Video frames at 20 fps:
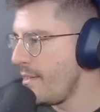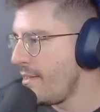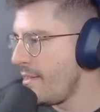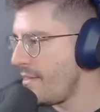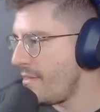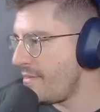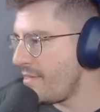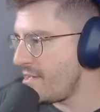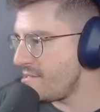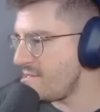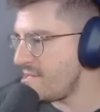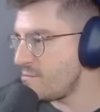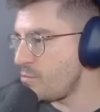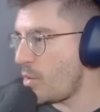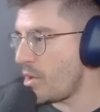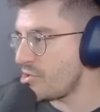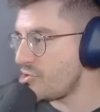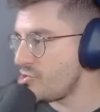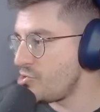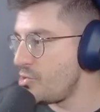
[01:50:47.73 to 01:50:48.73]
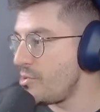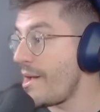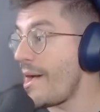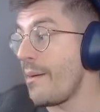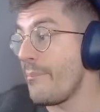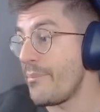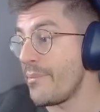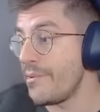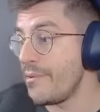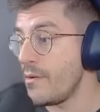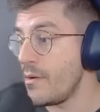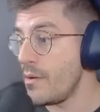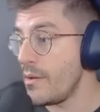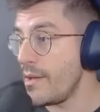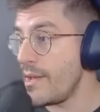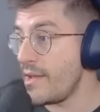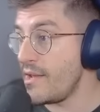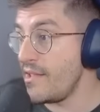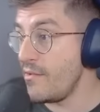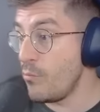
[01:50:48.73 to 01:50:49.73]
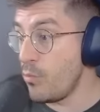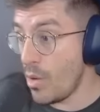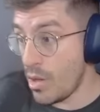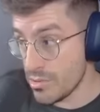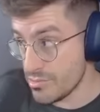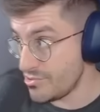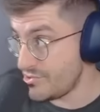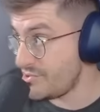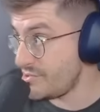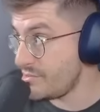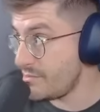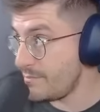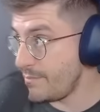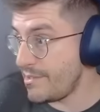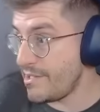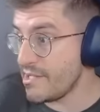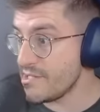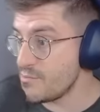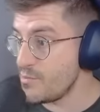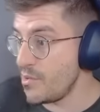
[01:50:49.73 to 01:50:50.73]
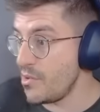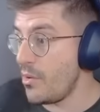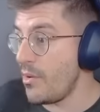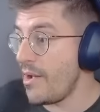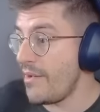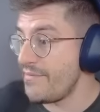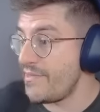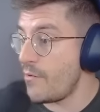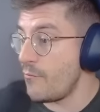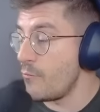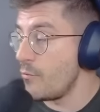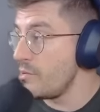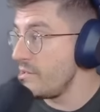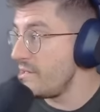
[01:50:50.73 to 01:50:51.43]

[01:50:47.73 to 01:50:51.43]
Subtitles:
This is what should happen, and it won't, because we don't have that rule